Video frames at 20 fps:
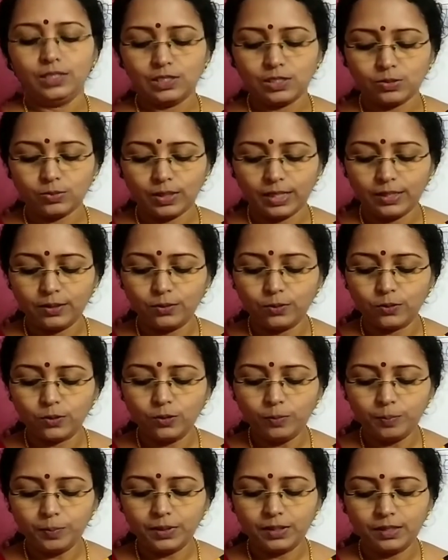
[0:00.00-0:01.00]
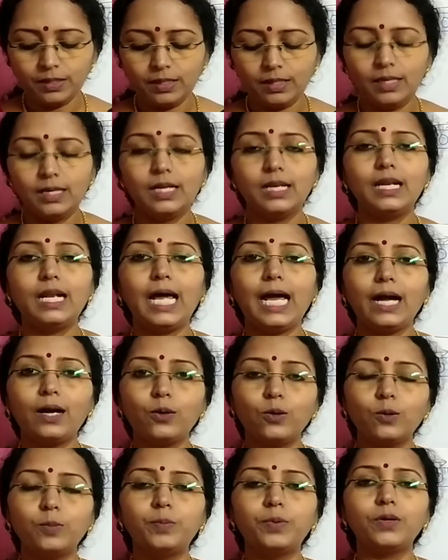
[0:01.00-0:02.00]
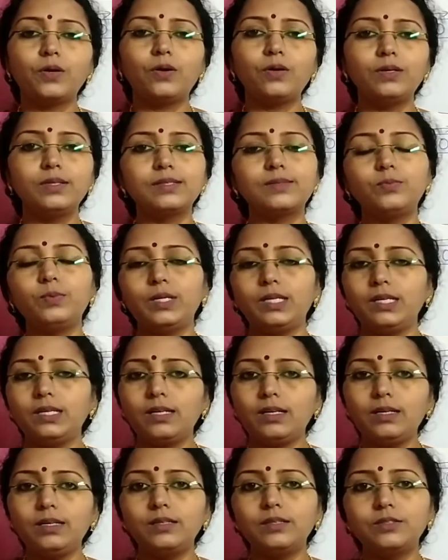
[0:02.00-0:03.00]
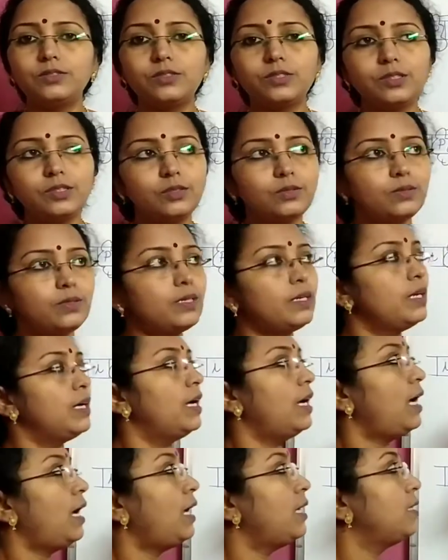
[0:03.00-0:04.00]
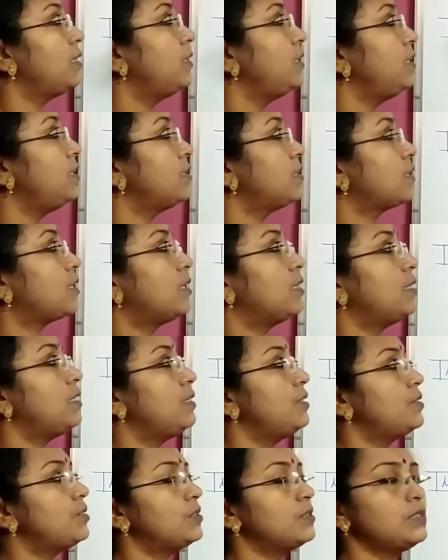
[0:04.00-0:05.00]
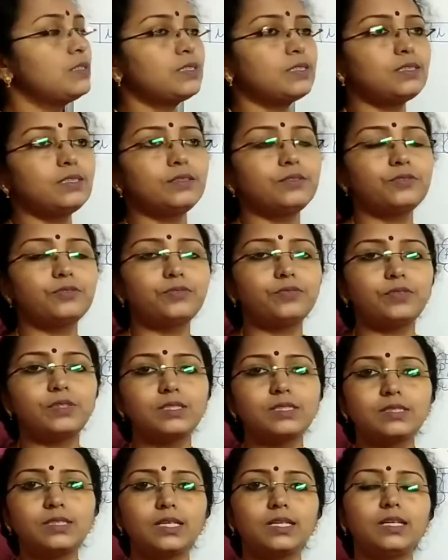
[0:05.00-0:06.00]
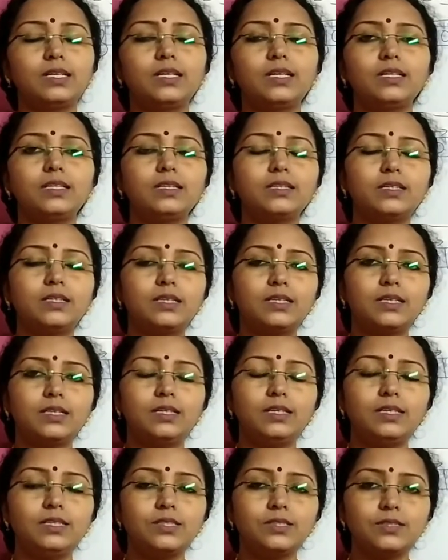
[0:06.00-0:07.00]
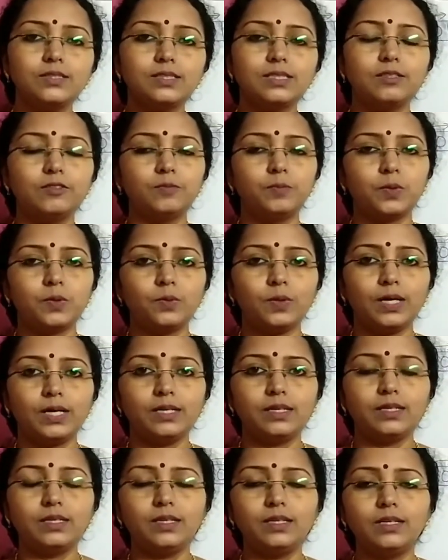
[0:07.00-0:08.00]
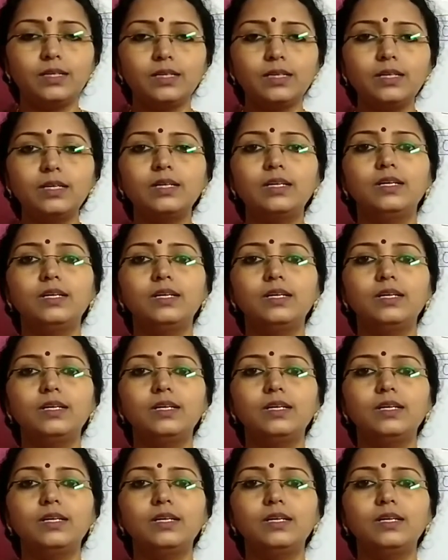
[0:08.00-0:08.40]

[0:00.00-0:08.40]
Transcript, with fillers: So I hope lac operon is very clear to you and these conditions the first second and third conditions that are provided here